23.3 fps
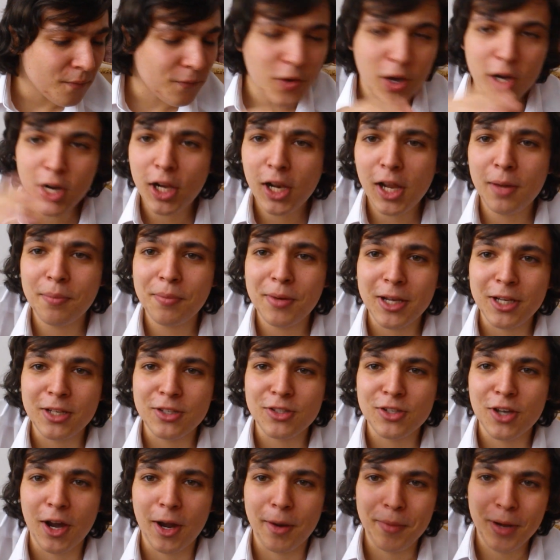vinyl update
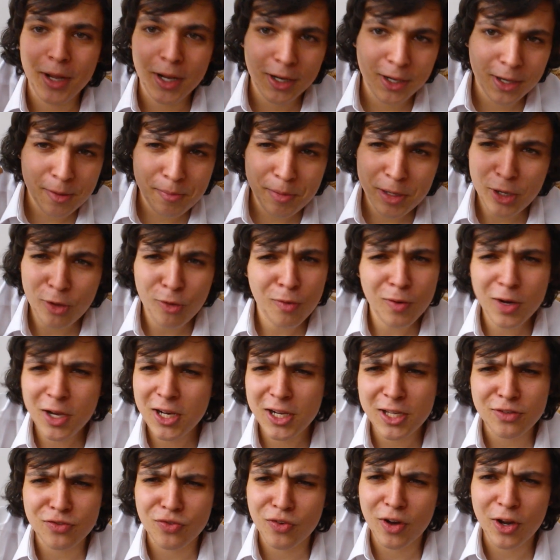time. Now then, I've been calling
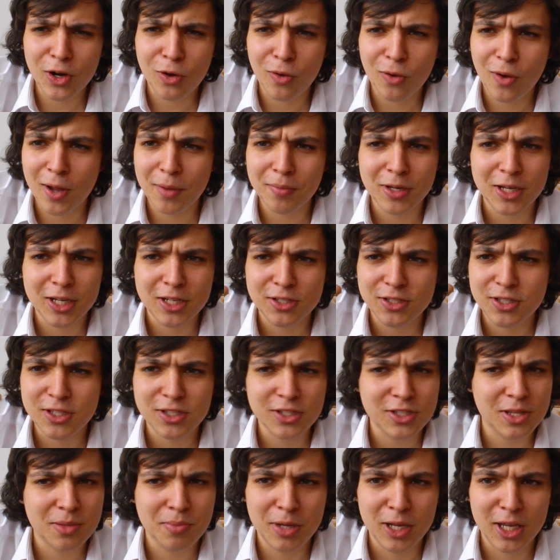these vinyl updates
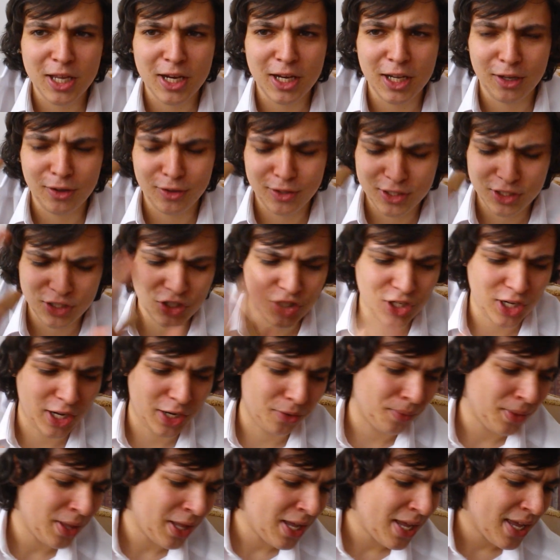since the beginning on this
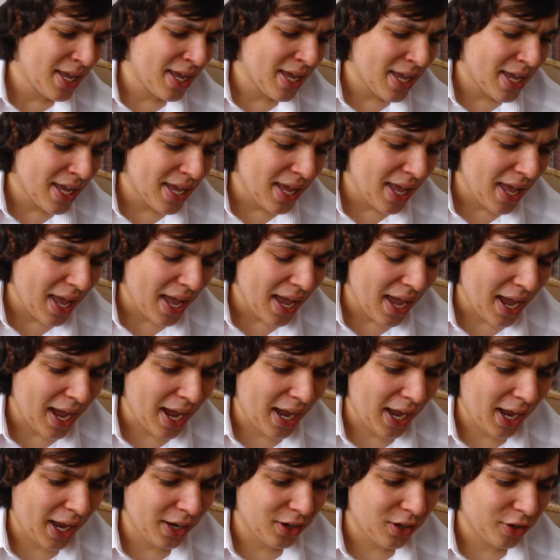channel.
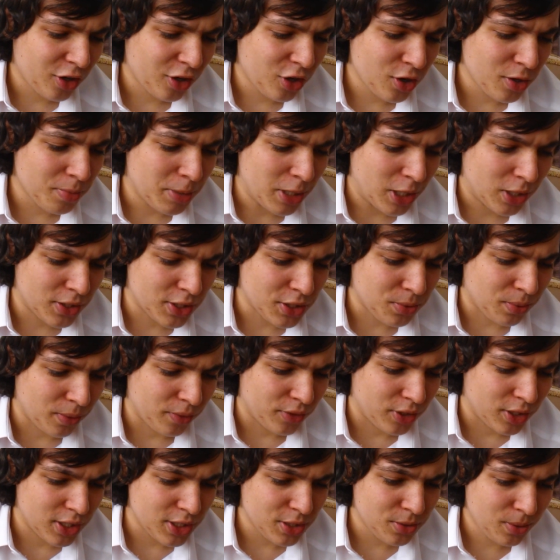And I've got to be honest with
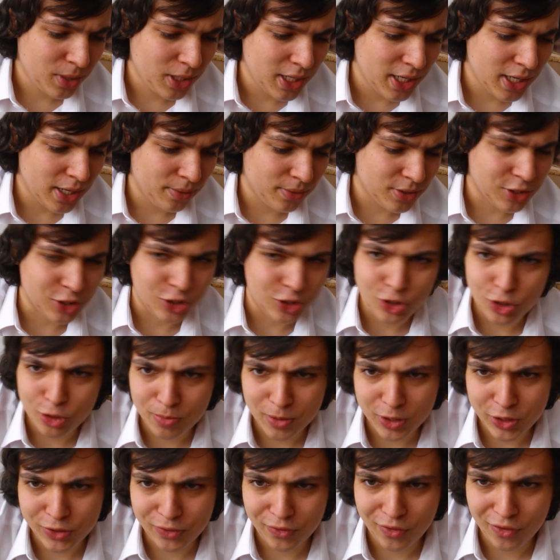you, this one here isn't too
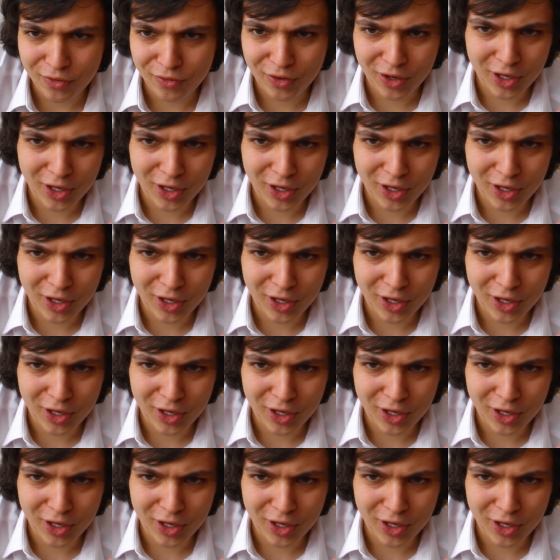much of a